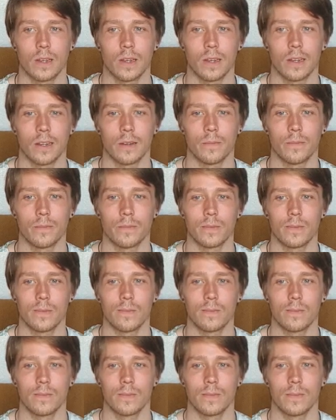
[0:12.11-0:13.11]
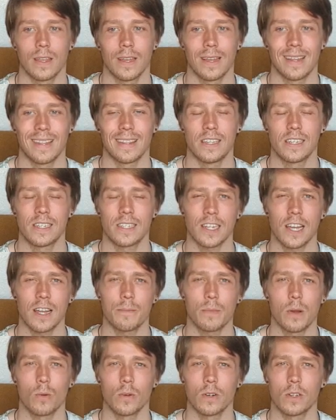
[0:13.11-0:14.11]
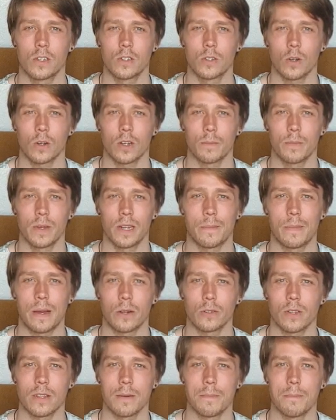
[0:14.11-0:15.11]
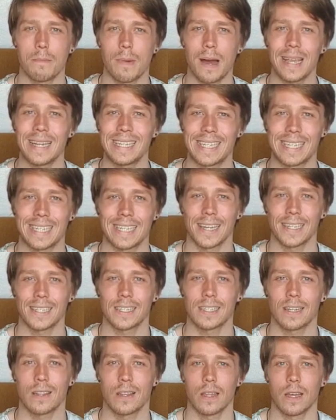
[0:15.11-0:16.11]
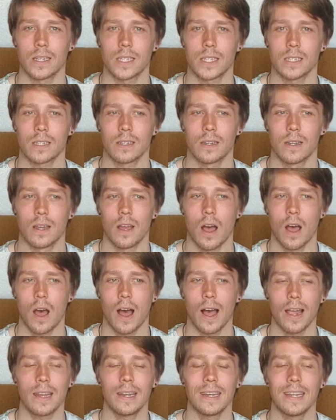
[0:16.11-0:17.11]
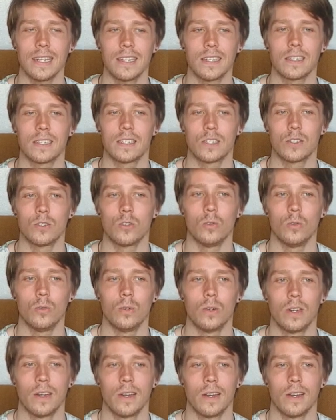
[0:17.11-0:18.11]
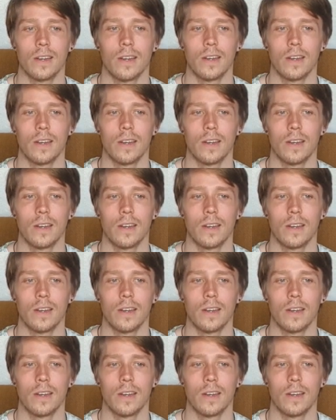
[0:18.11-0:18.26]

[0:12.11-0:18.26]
This time I wanted to talk a bit about the mindset that I needed to